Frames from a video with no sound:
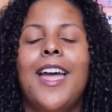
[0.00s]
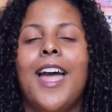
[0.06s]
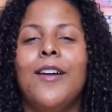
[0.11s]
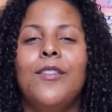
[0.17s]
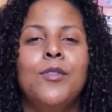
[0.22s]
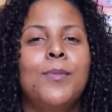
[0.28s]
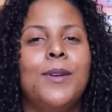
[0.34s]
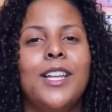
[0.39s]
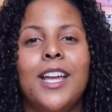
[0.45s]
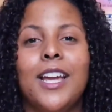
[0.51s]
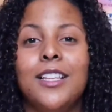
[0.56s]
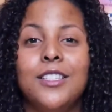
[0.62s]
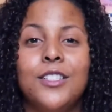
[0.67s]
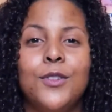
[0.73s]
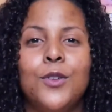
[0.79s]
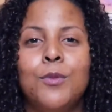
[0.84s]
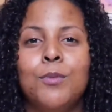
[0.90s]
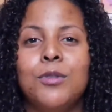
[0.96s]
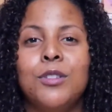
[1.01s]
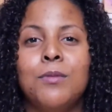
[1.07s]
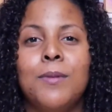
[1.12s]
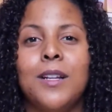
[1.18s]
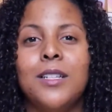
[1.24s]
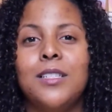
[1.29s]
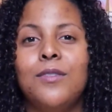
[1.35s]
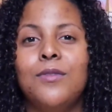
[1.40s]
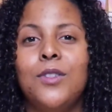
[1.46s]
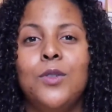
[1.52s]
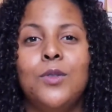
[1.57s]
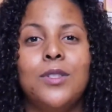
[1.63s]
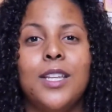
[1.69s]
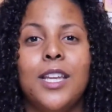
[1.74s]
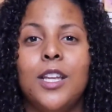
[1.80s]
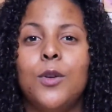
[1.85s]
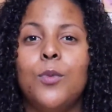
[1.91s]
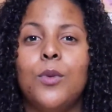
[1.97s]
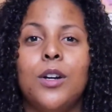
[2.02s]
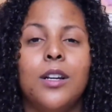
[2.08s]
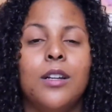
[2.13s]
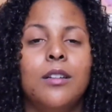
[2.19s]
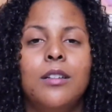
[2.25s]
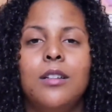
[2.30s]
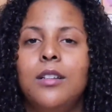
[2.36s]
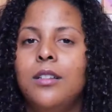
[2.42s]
Everybody has their own perspective. You take what